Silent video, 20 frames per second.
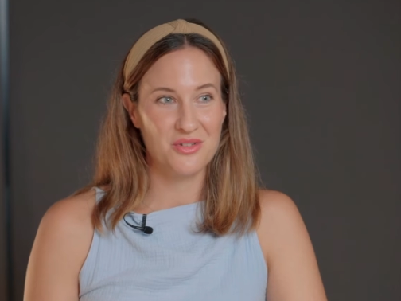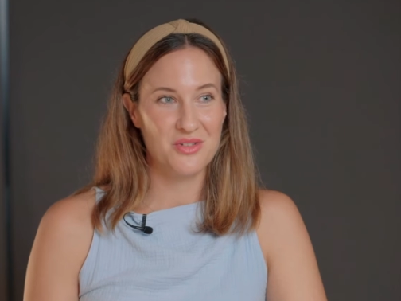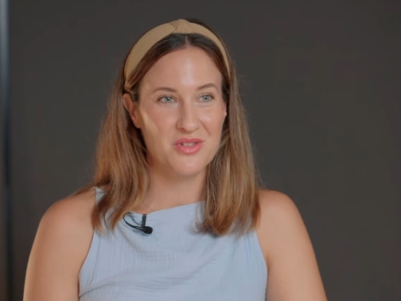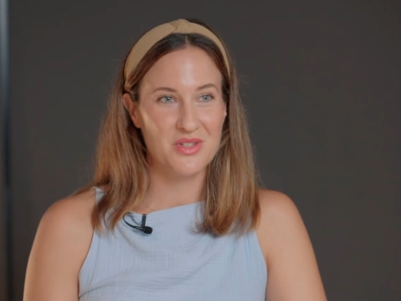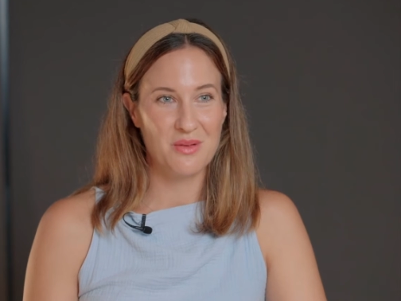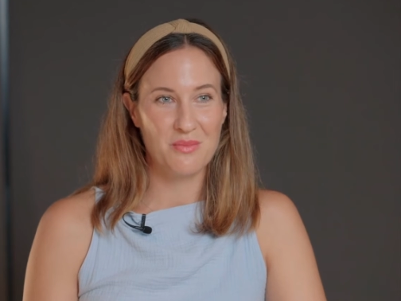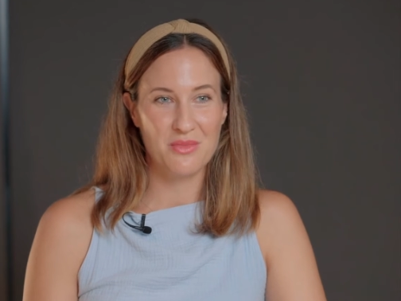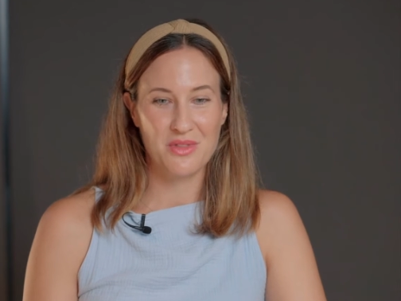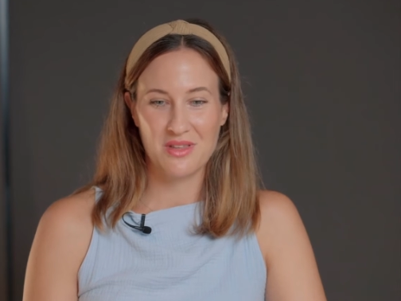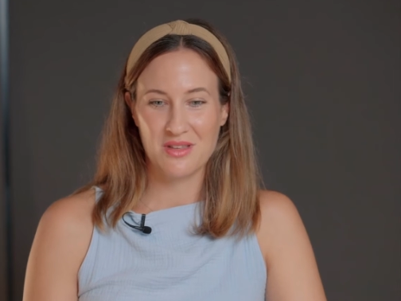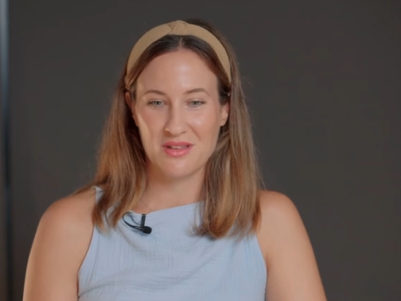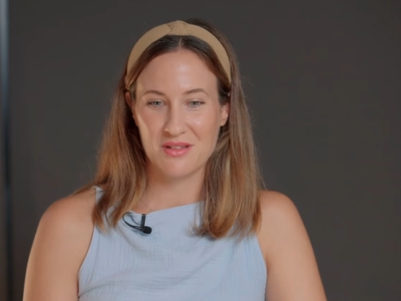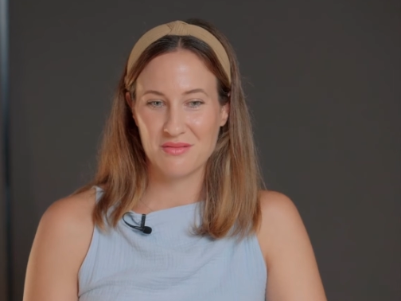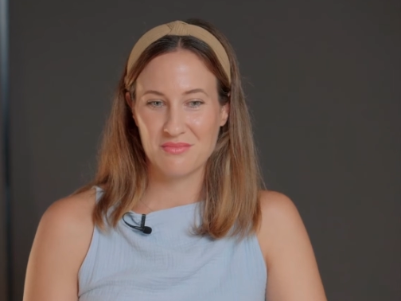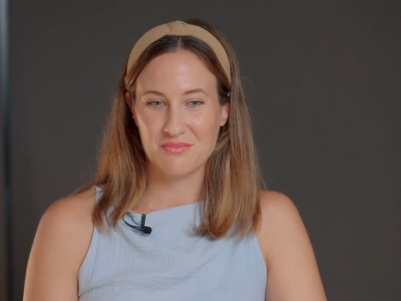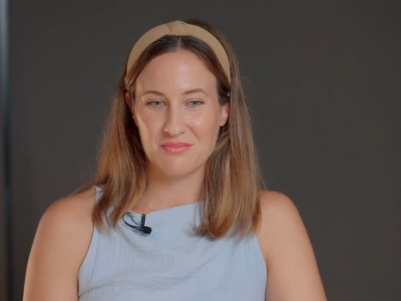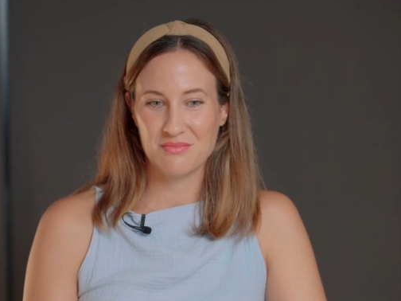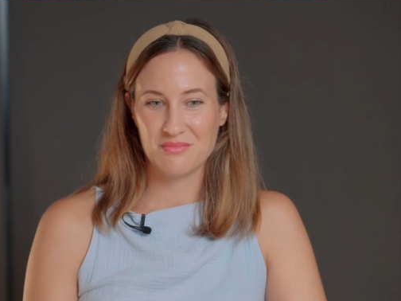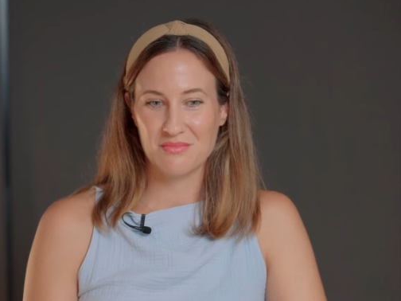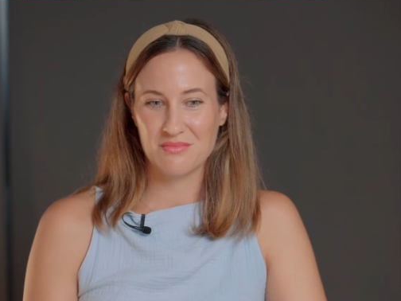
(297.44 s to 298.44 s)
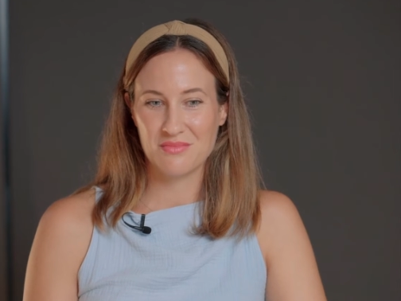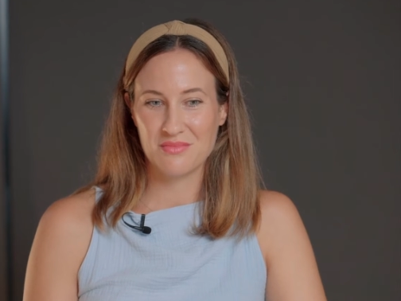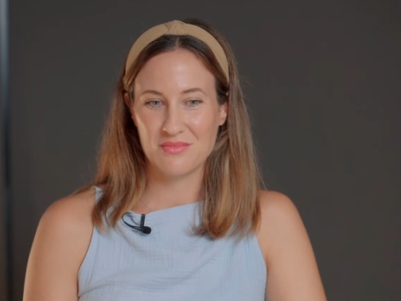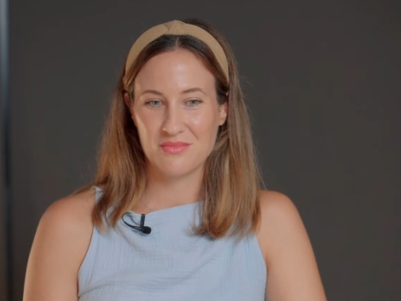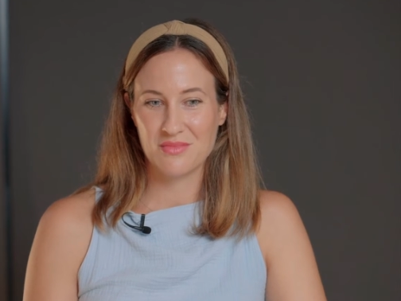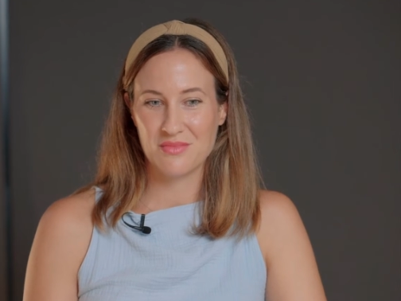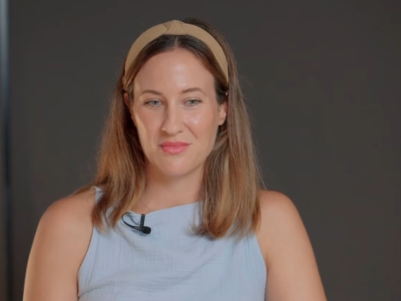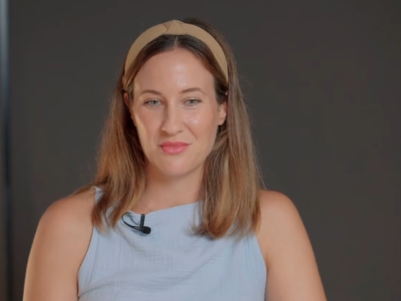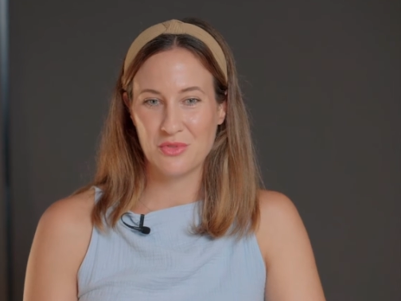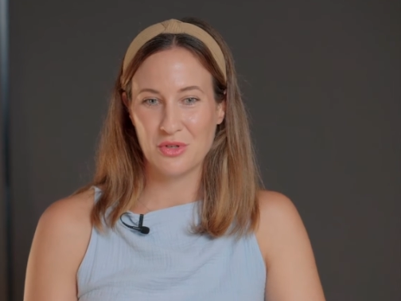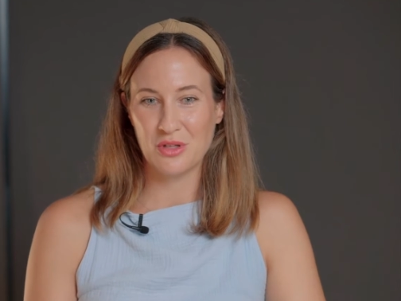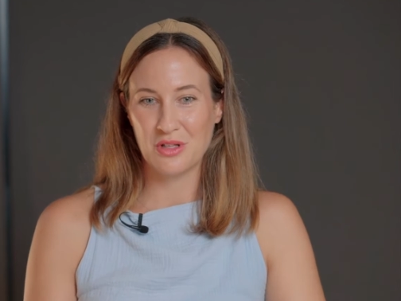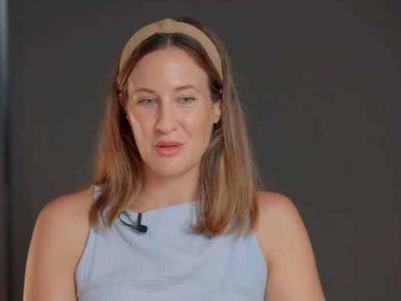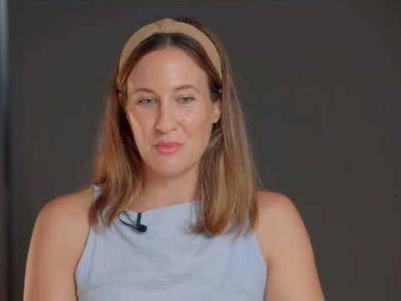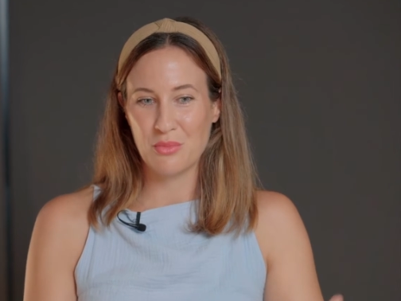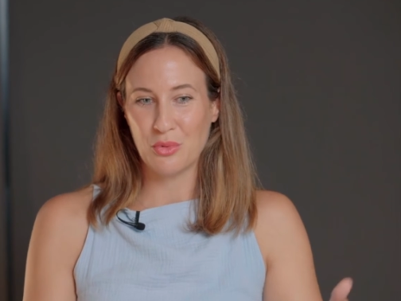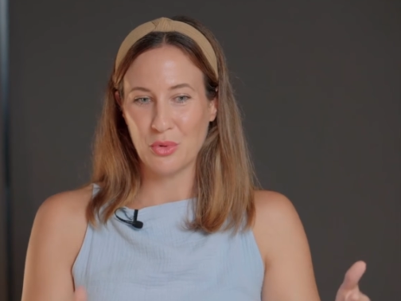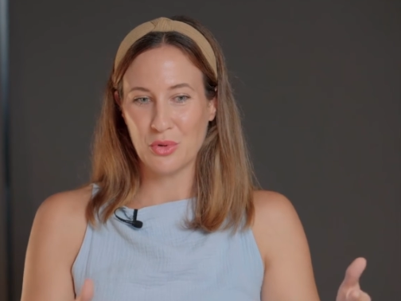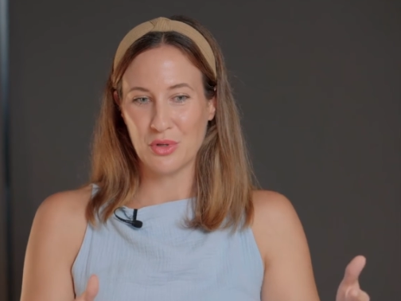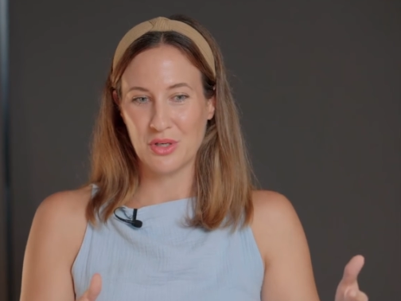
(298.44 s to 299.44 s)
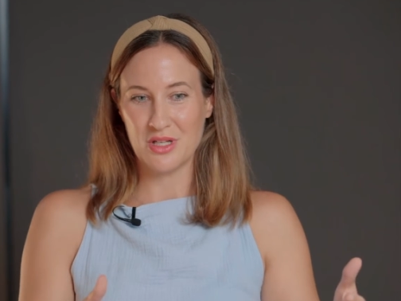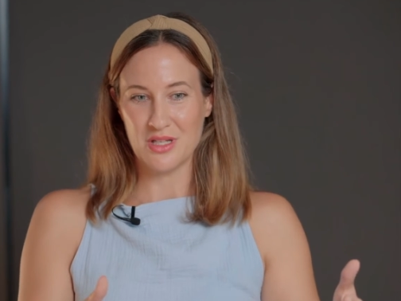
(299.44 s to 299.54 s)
on something really important.